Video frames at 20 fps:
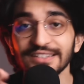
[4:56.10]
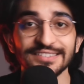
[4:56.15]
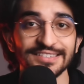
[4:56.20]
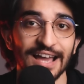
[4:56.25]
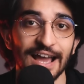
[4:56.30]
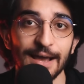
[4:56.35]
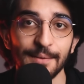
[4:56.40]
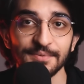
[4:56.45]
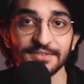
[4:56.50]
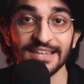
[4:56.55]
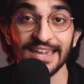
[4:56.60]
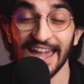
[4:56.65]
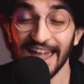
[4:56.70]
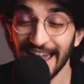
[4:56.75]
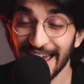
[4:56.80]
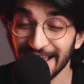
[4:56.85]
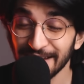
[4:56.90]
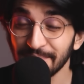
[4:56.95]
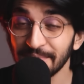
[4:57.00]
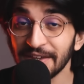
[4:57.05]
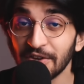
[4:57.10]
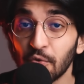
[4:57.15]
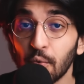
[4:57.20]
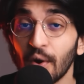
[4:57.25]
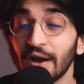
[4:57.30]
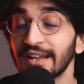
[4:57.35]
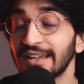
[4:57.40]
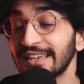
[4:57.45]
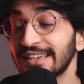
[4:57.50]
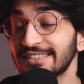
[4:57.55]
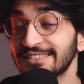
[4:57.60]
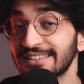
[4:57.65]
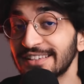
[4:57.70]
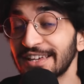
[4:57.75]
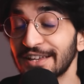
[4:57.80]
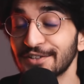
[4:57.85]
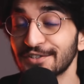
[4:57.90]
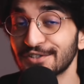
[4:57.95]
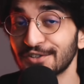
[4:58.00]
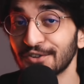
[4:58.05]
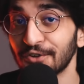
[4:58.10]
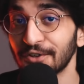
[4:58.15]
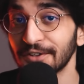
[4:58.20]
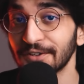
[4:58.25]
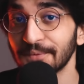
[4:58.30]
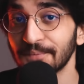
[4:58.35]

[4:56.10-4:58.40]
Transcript: these apps can be quite easily installed.